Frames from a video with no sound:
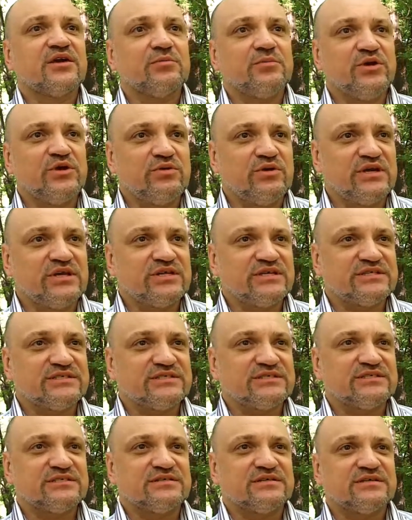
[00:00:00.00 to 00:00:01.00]

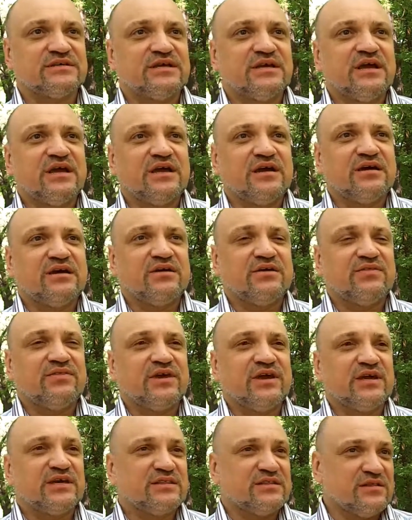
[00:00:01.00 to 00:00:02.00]
communities,
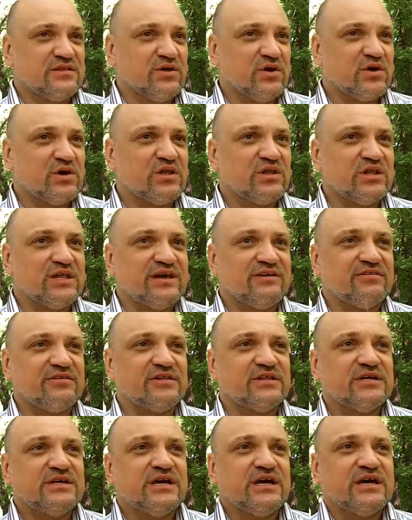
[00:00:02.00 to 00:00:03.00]
they are at the local
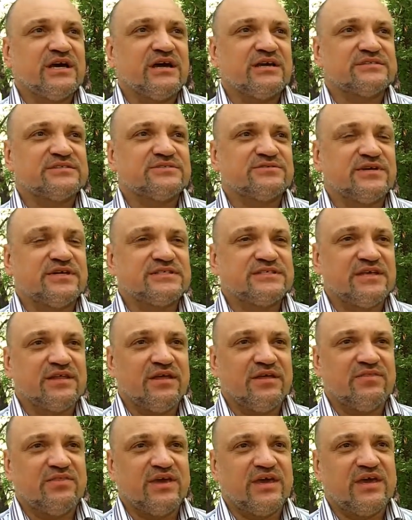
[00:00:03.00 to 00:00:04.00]
level, and
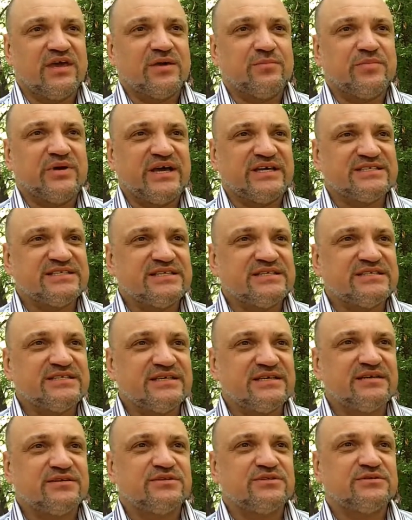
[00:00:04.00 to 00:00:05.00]
strengthening their
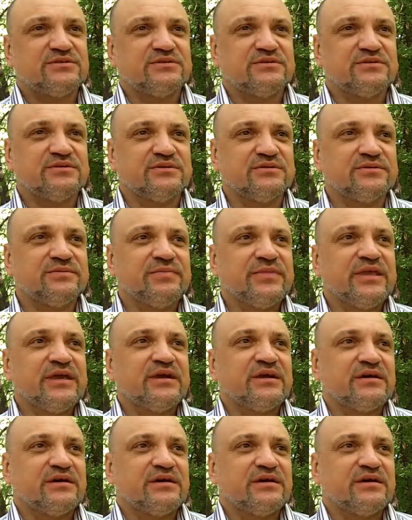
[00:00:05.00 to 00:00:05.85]
capacity to